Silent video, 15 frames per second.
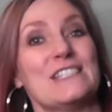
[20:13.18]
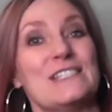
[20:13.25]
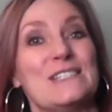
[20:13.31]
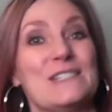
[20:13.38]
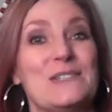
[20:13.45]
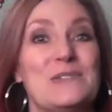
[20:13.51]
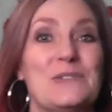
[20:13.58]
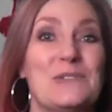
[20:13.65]

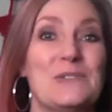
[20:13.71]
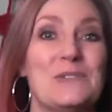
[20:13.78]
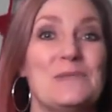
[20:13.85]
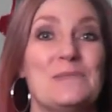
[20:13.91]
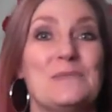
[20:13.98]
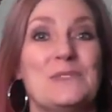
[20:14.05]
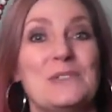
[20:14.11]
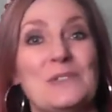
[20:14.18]

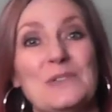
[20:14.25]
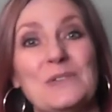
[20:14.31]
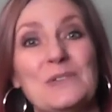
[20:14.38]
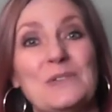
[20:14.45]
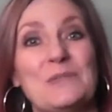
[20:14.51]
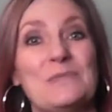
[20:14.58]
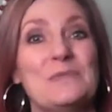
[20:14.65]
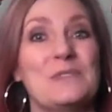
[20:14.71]
zoom,
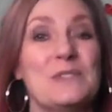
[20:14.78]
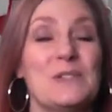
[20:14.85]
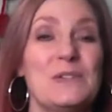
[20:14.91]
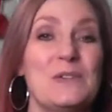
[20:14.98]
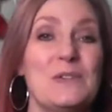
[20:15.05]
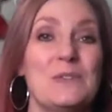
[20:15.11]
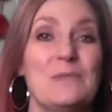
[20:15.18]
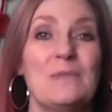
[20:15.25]
zoom,
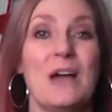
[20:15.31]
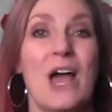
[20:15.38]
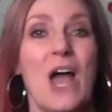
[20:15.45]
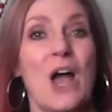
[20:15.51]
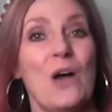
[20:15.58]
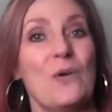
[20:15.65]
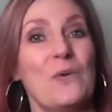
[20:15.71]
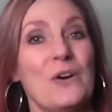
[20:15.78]
zoom,
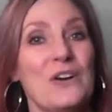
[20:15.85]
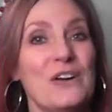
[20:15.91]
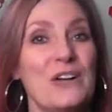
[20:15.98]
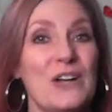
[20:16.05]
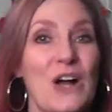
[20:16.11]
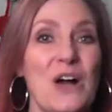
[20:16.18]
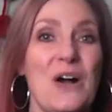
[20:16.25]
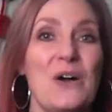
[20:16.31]

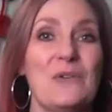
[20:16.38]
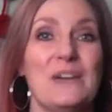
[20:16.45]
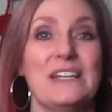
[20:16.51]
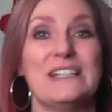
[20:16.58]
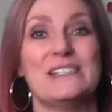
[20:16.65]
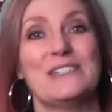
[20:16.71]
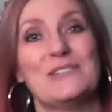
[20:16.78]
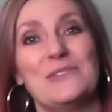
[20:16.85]
we're
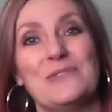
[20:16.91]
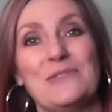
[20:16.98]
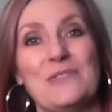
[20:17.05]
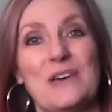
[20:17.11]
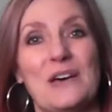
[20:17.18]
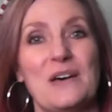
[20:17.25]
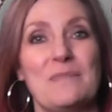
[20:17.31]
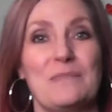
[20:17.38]
going to
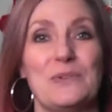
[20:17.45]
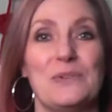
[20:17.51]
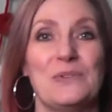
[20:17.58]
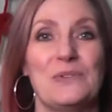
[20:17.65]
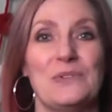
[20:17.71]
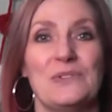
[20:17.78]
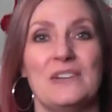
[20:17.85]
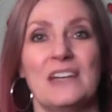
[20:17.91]
the
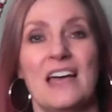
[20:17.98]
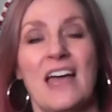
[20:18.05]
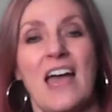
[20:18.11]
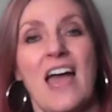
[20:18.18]
moon.